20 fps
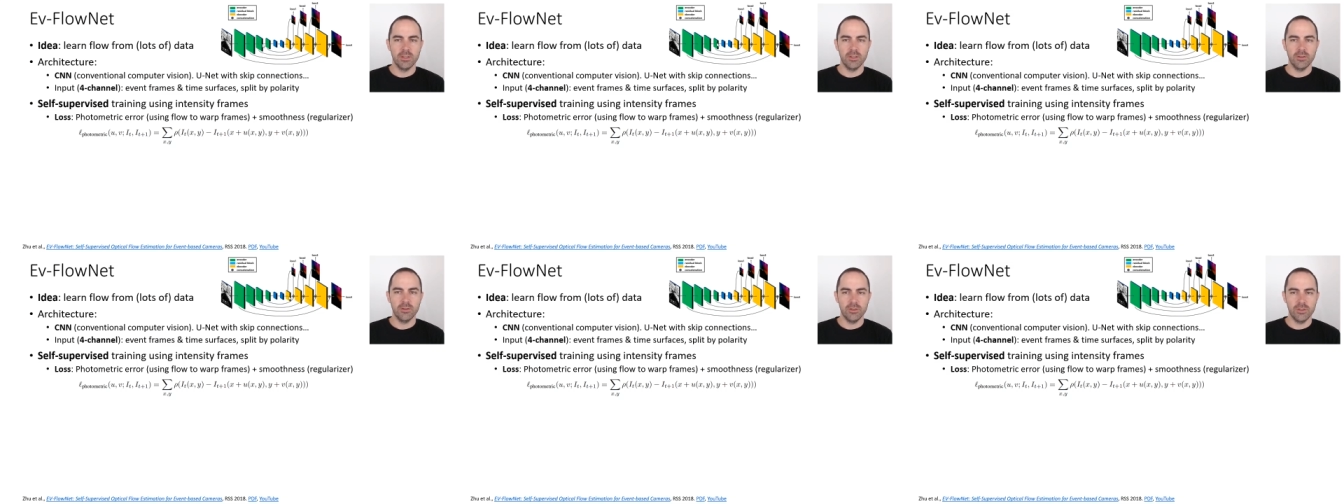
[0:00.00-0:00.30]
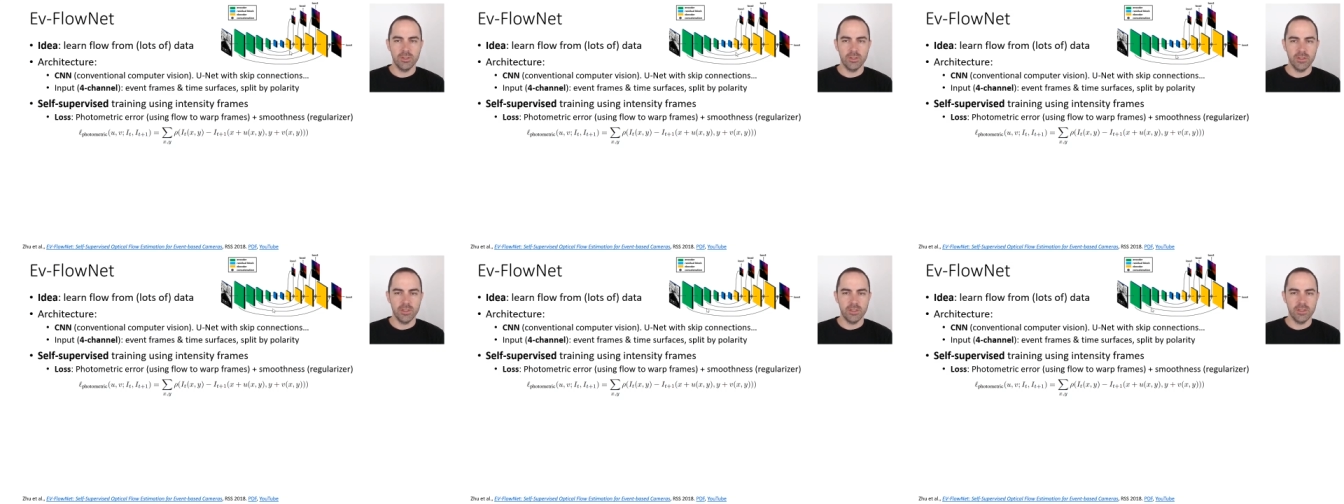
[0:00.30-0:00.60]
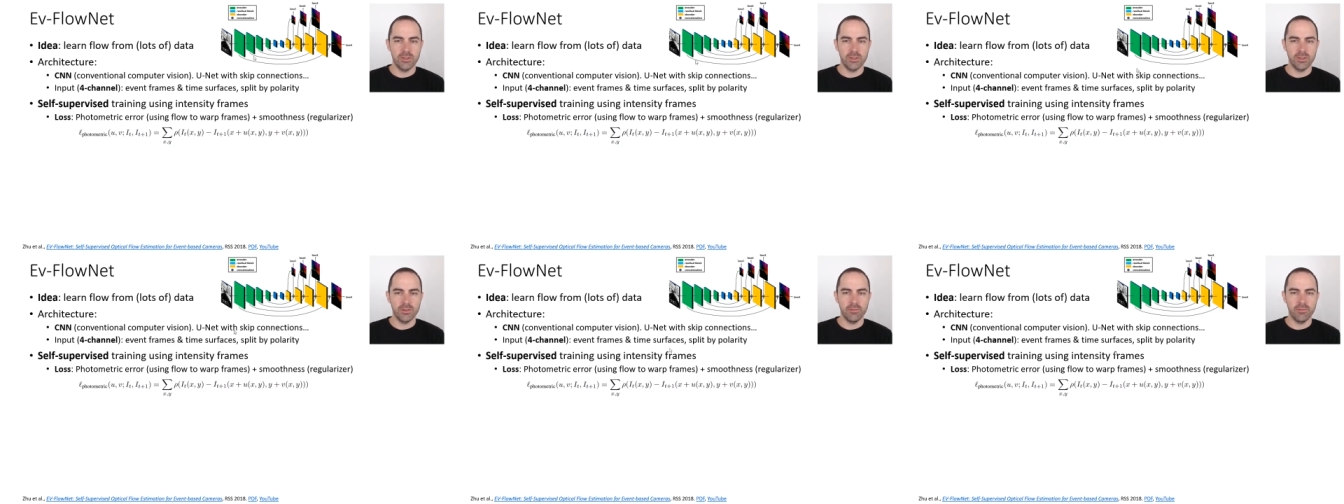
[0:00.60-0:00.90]
or
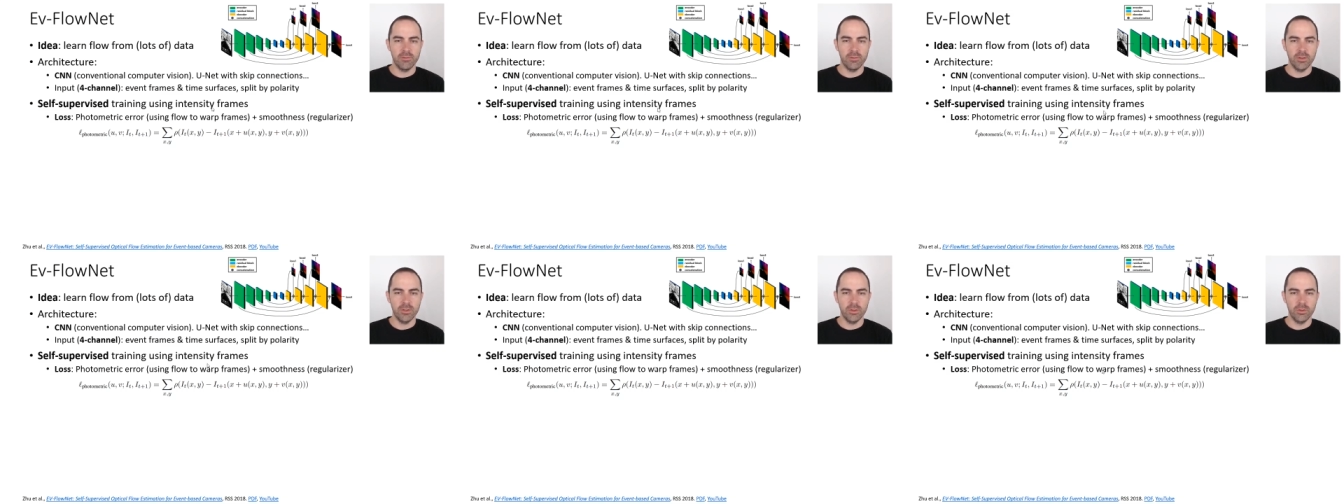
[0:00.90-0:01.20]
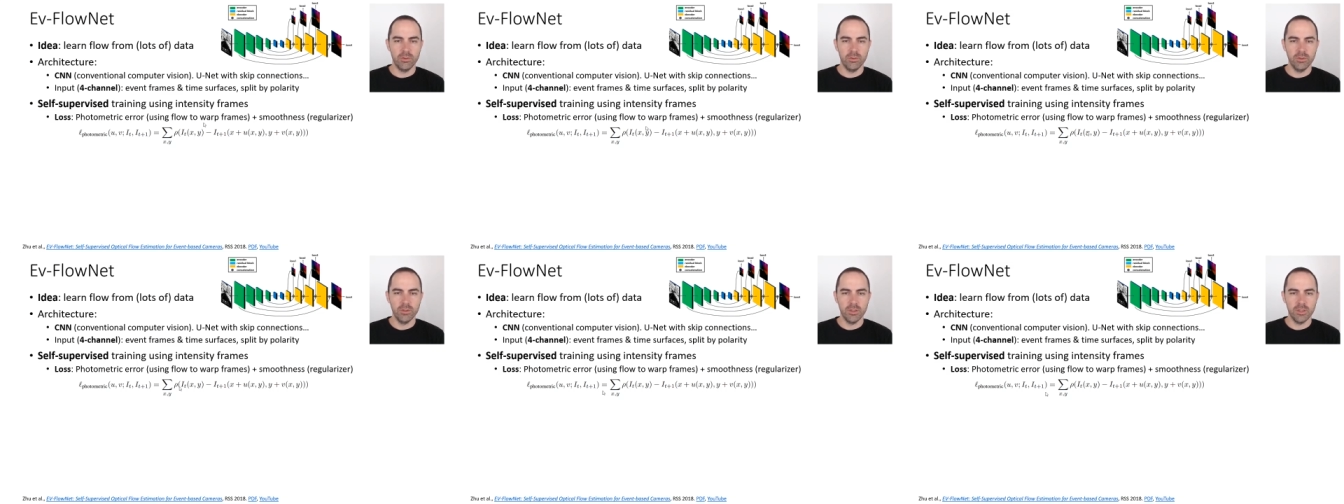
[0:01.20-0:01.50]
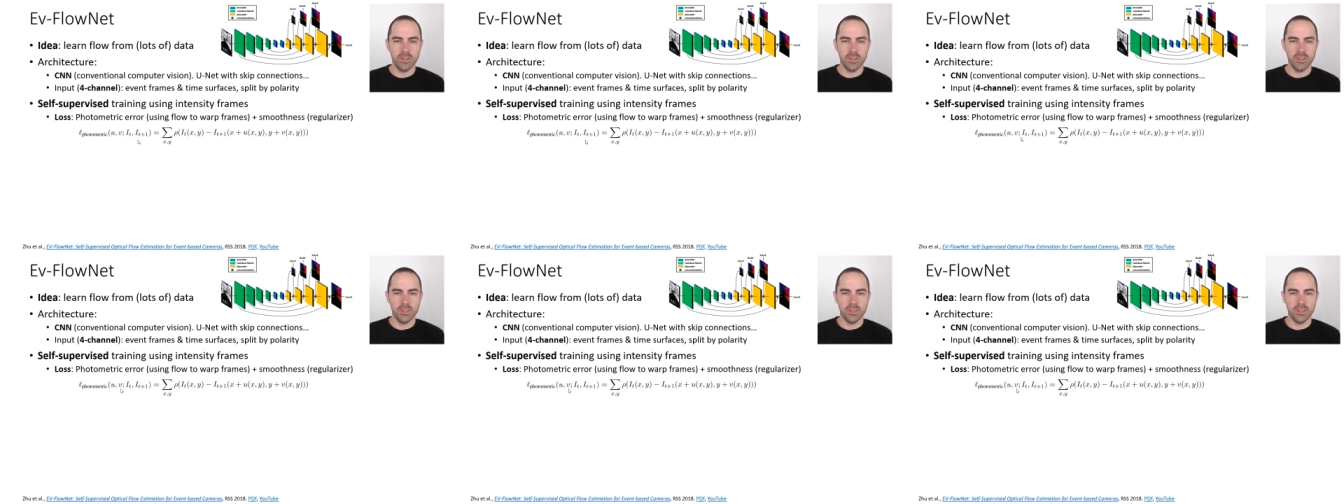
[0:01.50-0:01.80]
generate some flow,
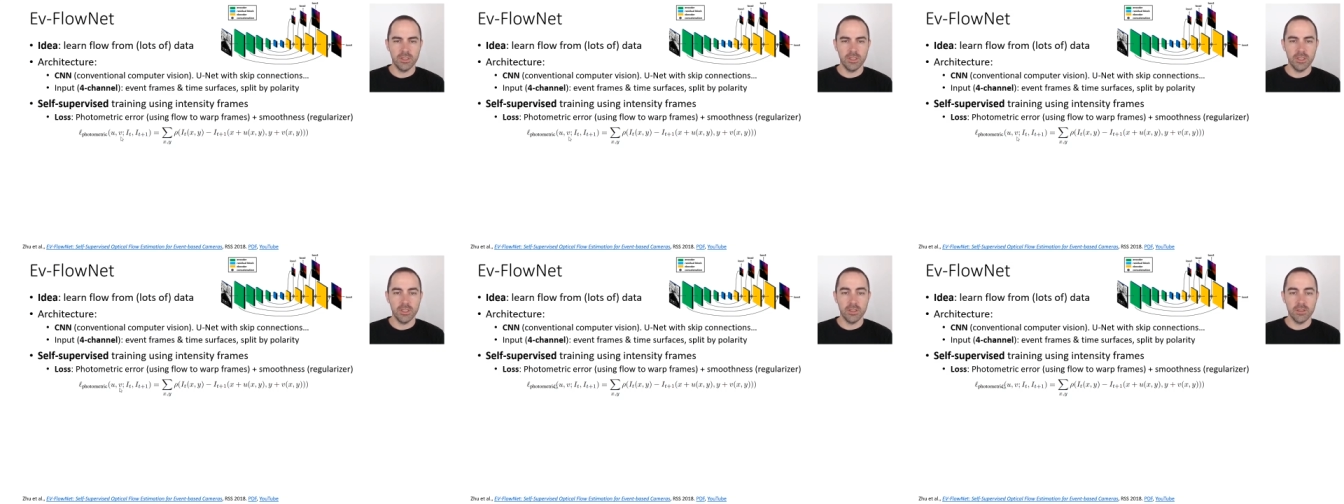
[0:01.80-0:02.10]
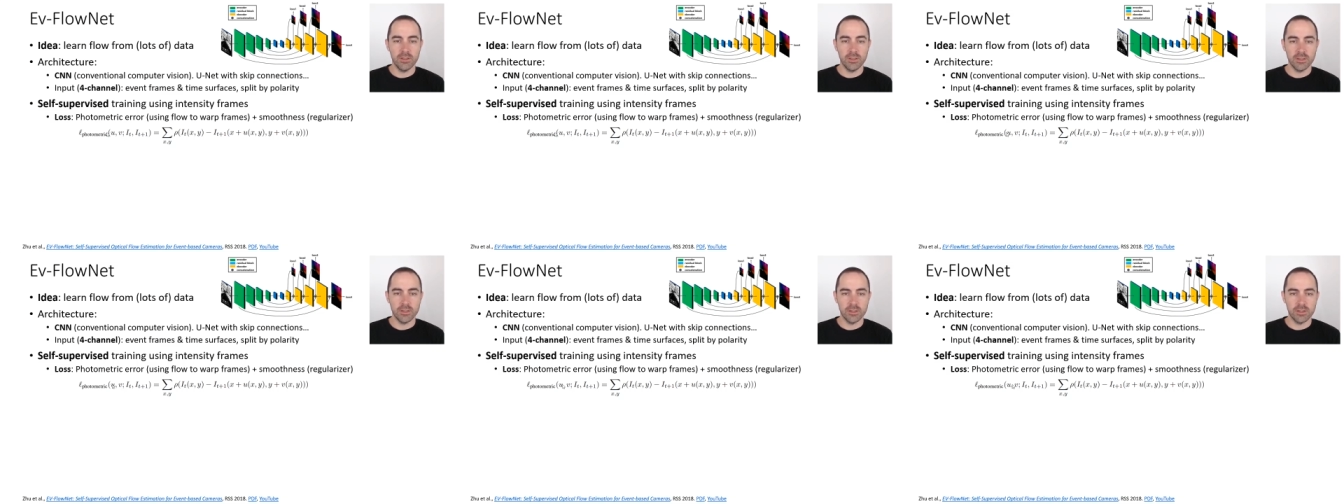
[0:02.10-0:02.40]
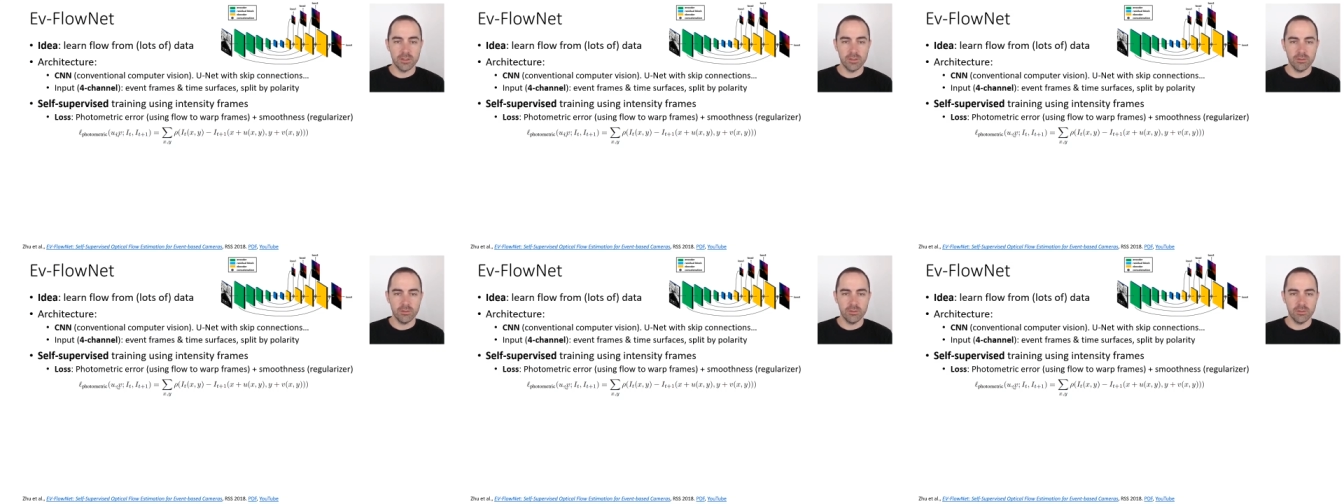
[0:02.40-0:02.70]
and here
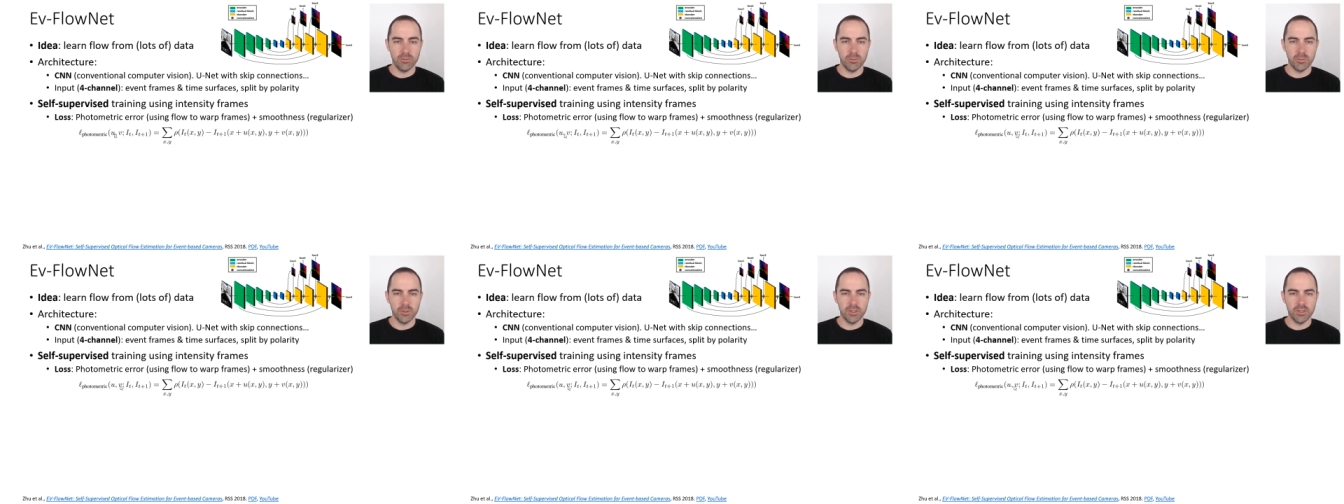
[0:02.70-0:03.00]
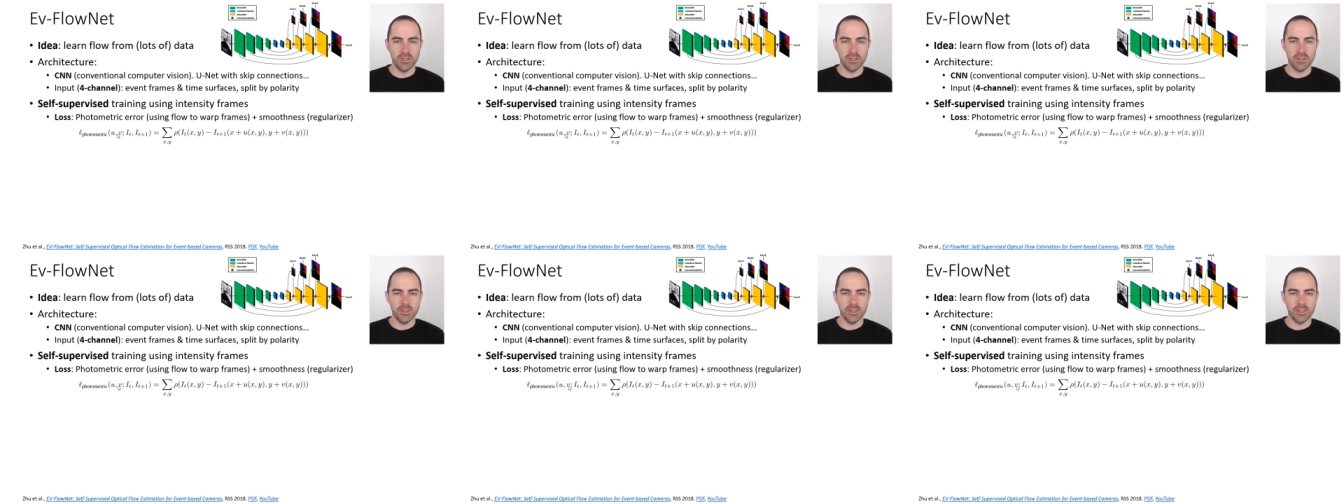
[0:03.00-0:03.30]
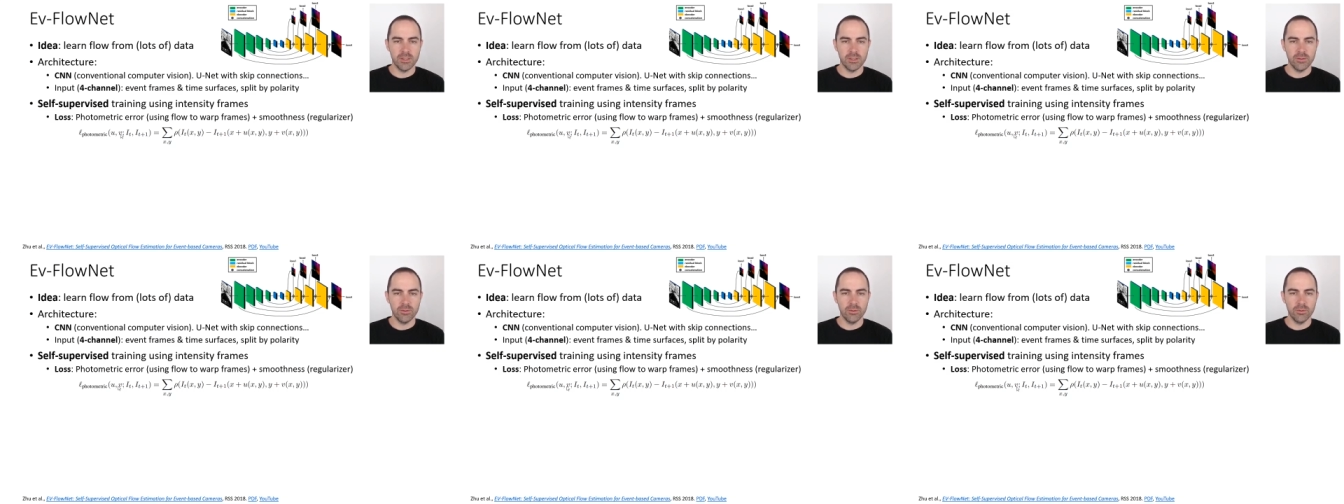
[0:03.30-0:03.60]
it's represented
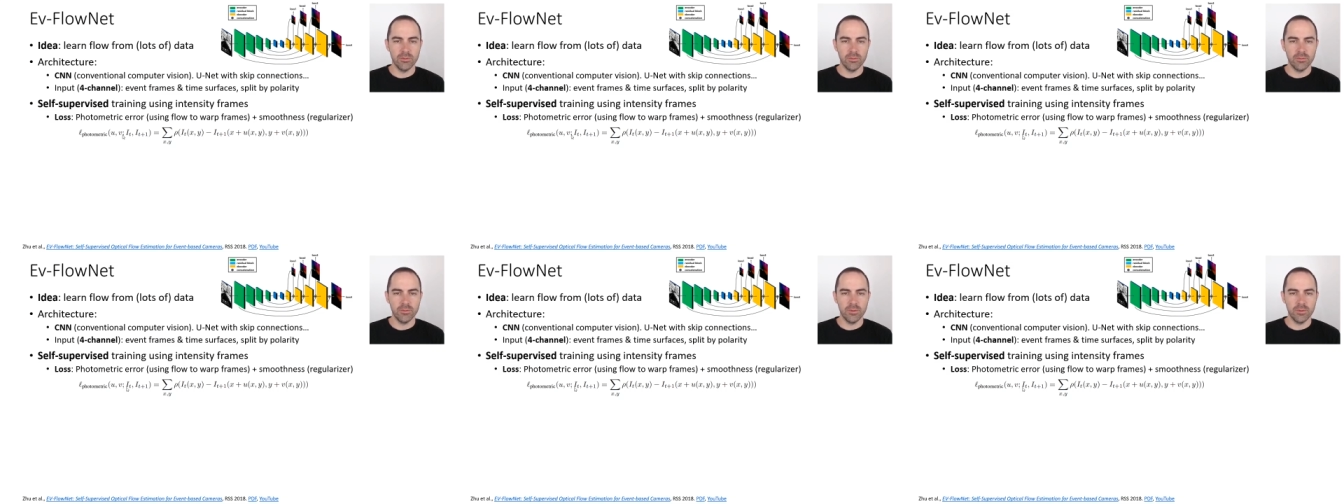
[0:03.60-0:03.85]
as U and